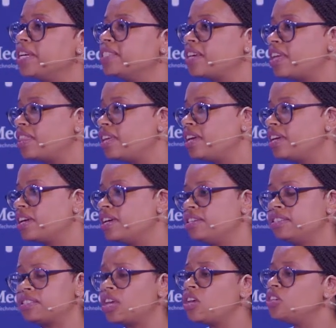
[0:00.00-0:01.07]
I think
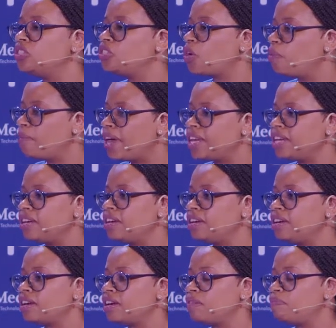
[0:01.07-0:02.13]
as so
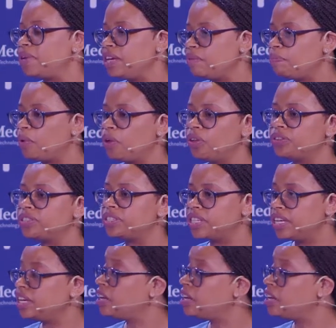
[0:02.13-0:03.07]
many people see an